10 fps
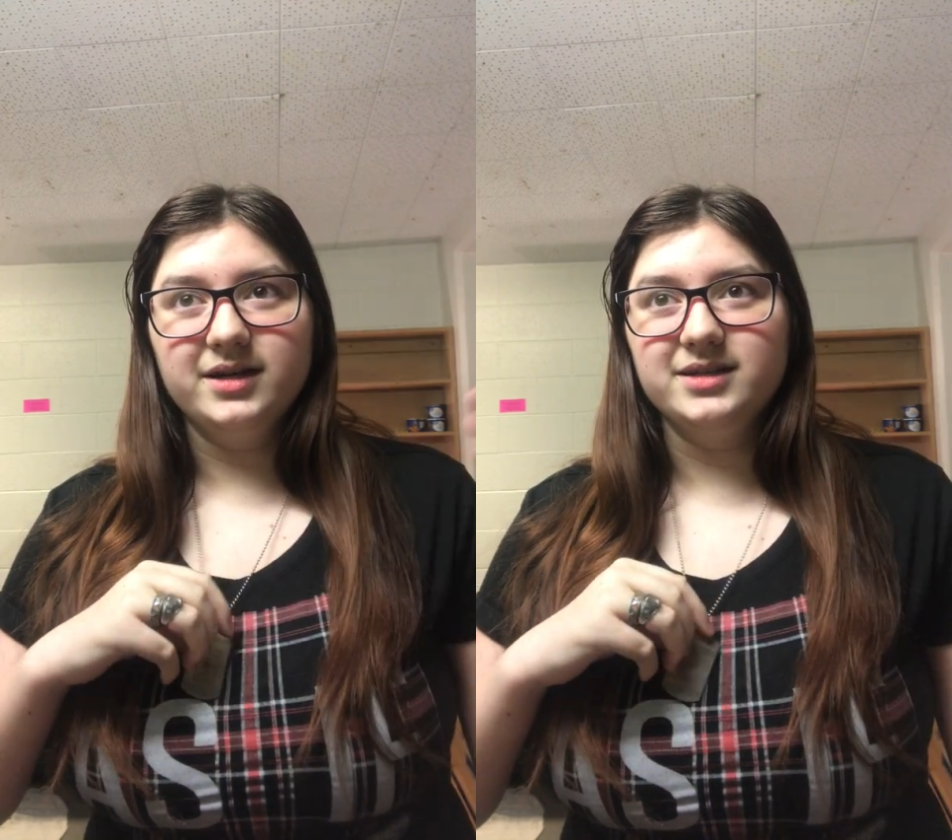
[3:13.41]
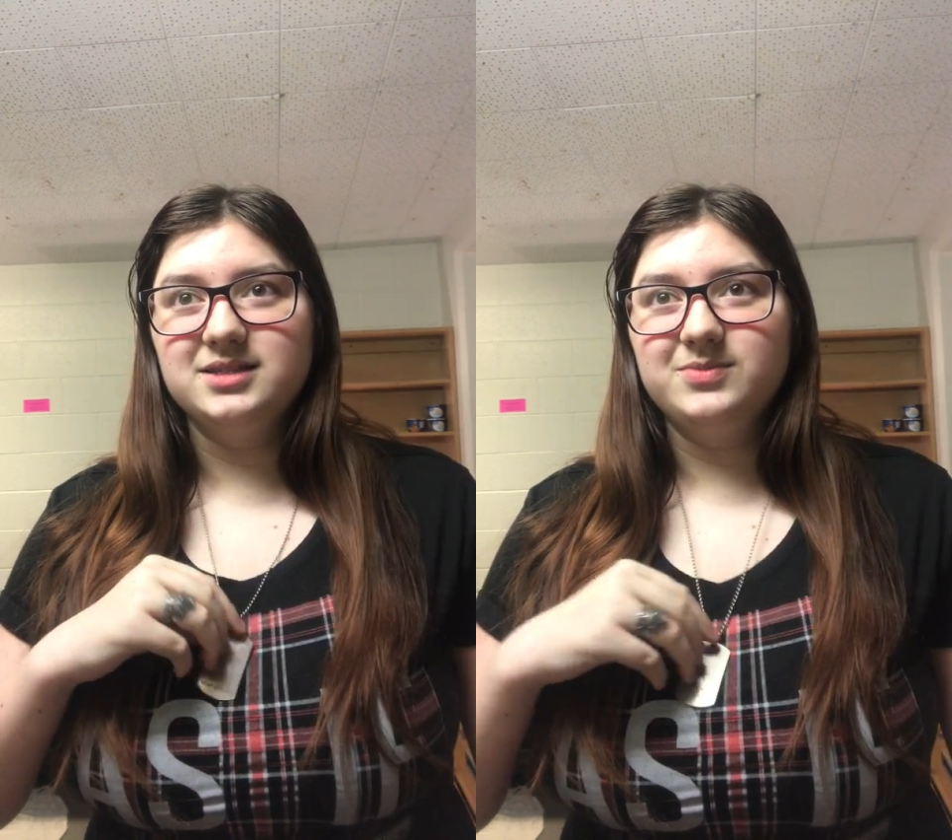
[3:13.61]

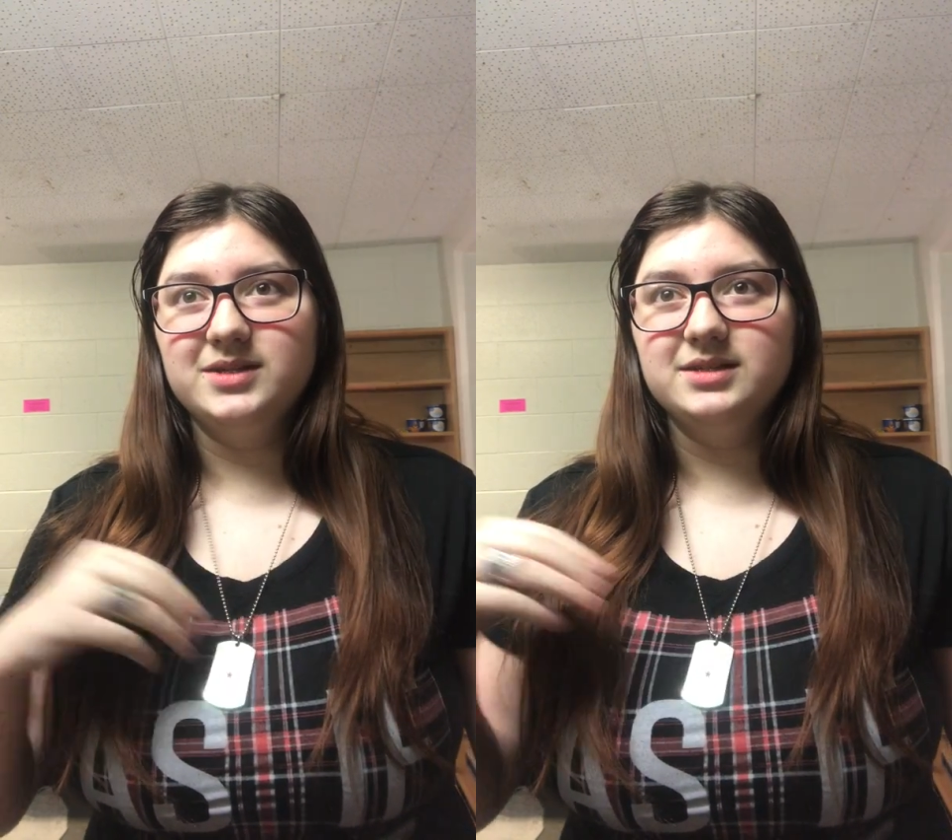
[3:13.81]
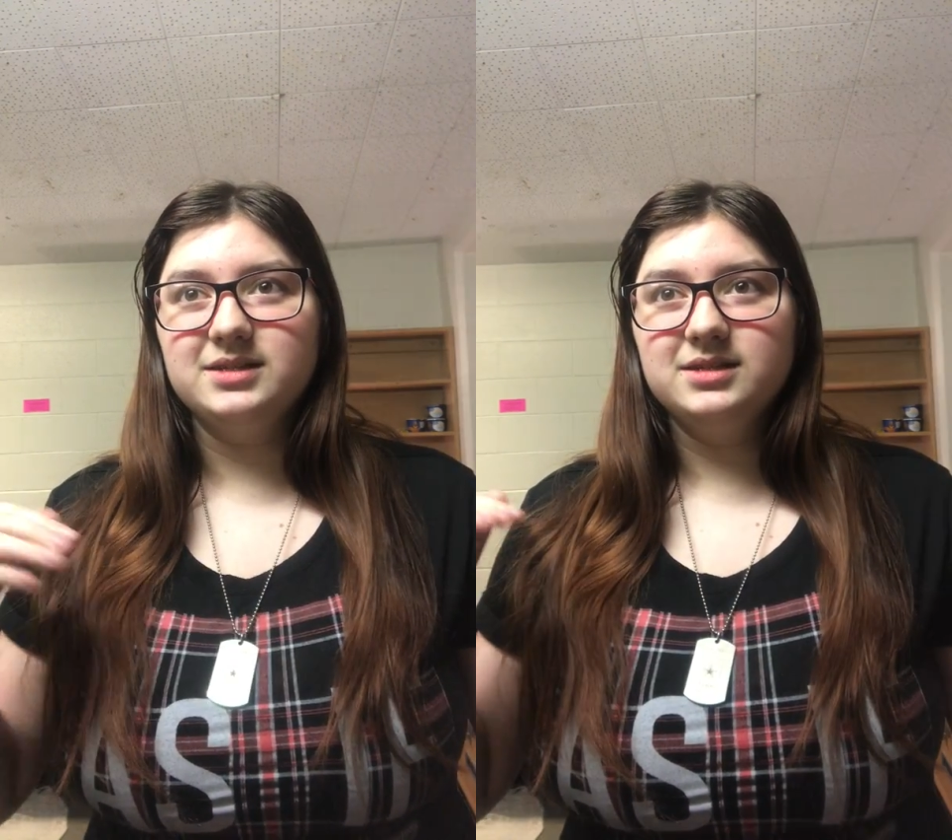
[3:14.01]
I
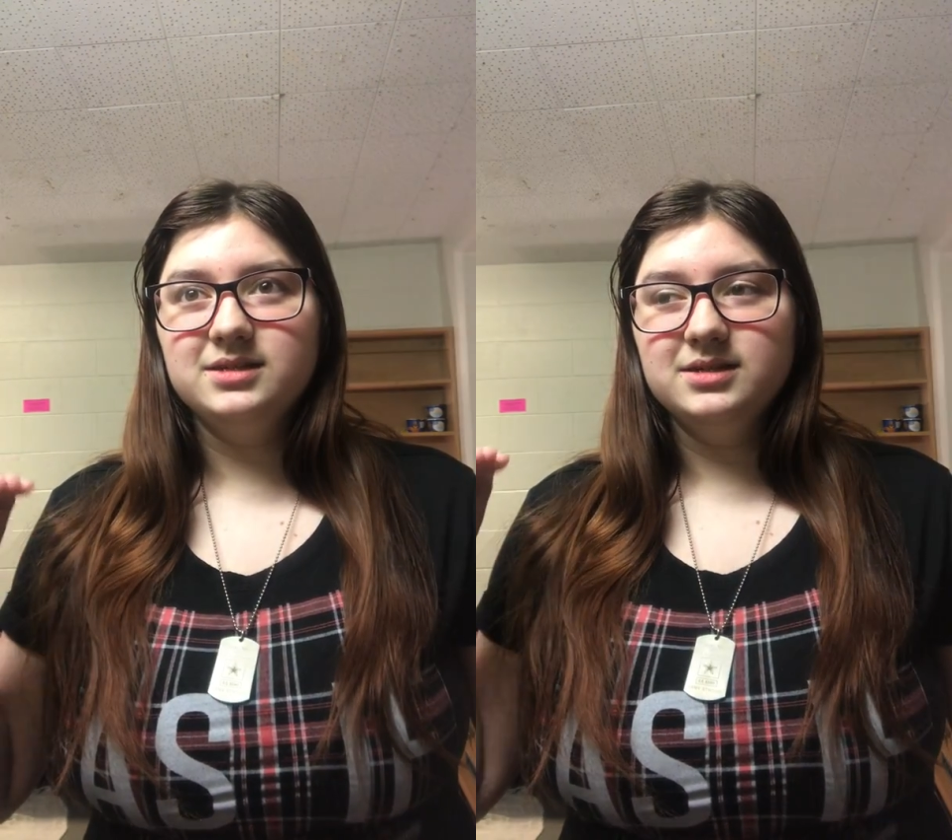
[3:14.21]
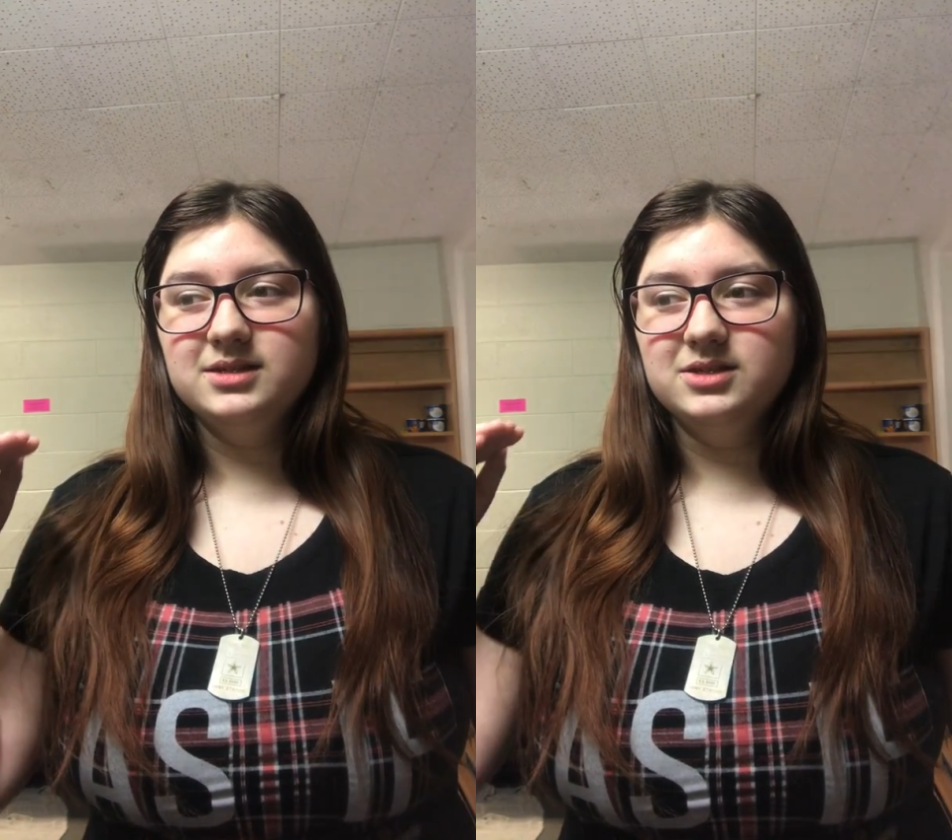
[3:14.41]
spent
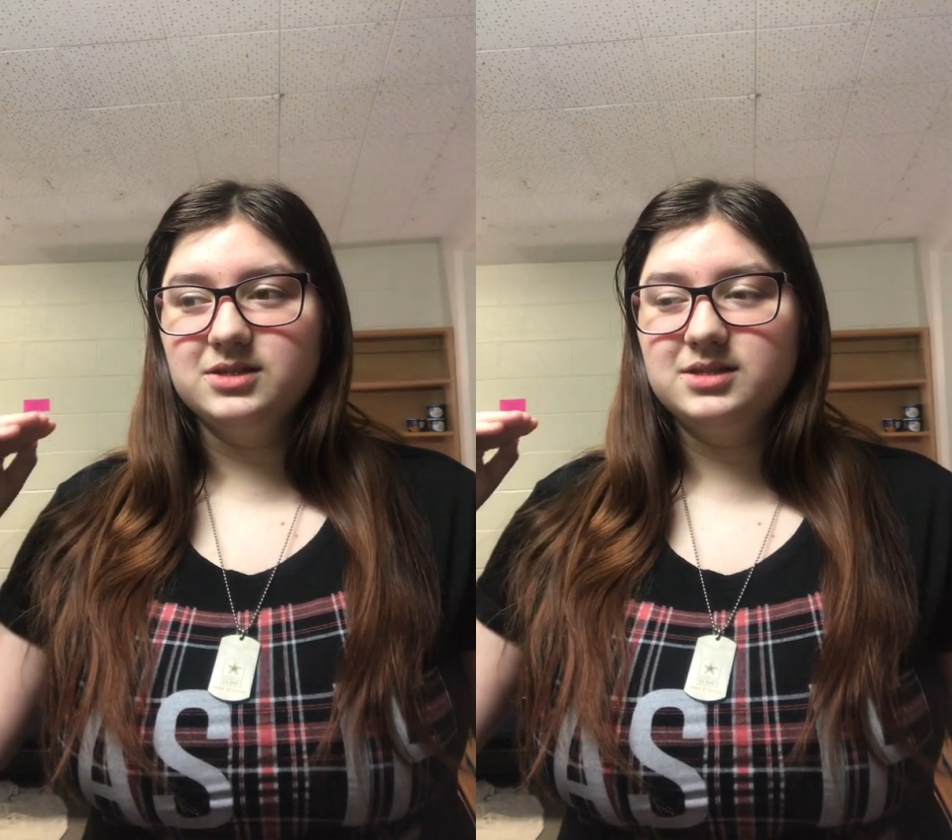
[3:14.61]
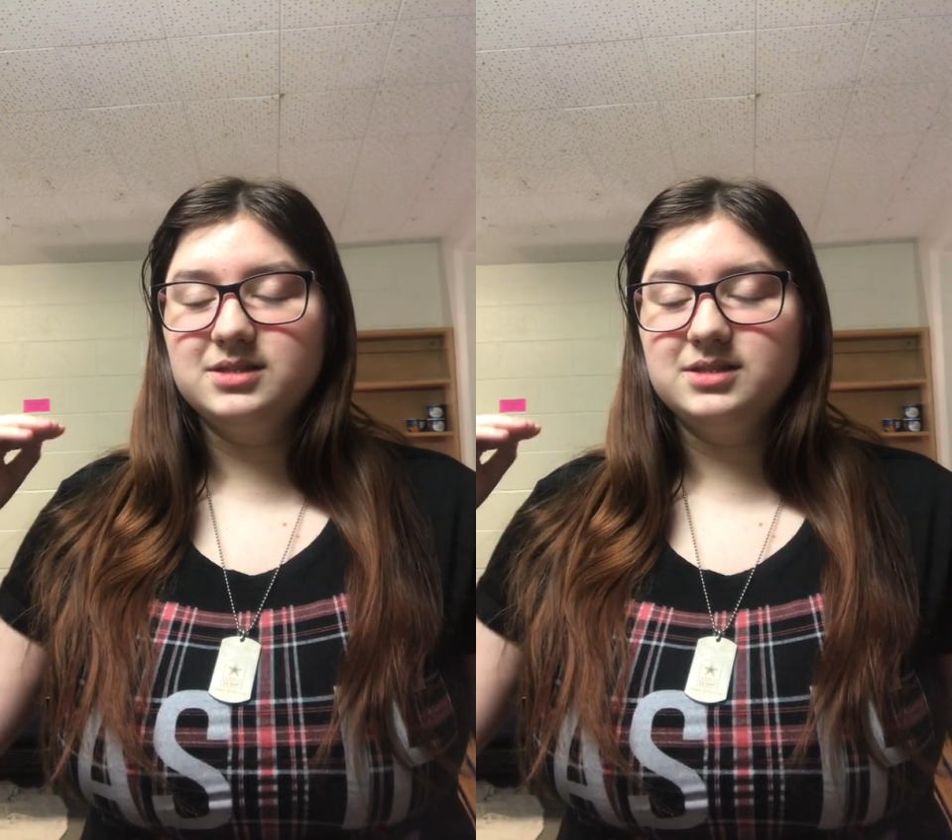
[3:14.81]
just